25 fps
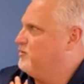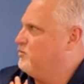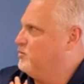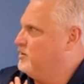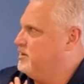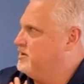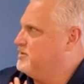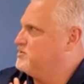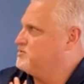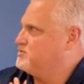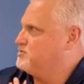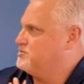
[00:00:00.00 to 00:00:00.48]

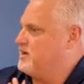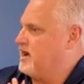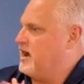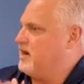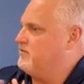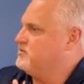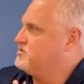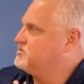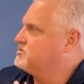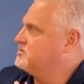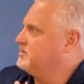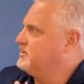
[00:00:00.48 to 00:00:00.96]
Which,
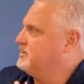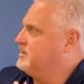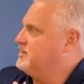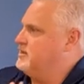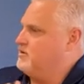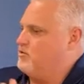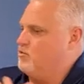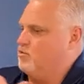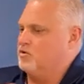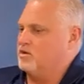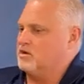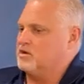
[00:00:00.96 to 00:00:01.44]

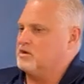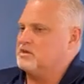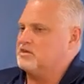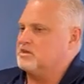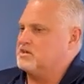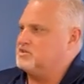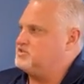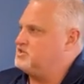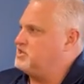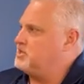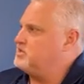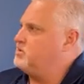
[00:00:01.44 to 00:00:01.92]
obviously, we're going
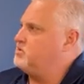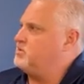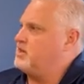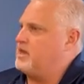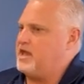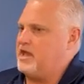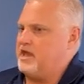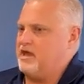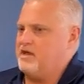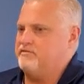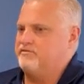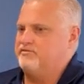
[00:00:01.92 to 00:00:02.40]
to continue
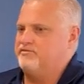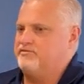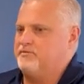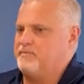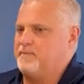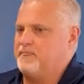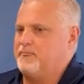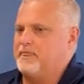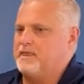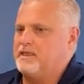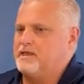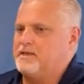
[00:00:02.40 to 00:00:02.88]
to have
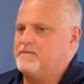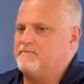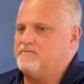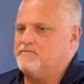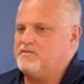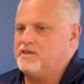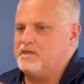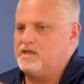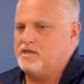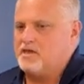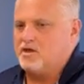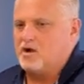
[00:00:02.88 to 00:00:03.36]

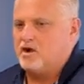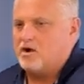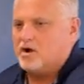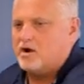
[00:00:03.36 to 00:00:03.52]
the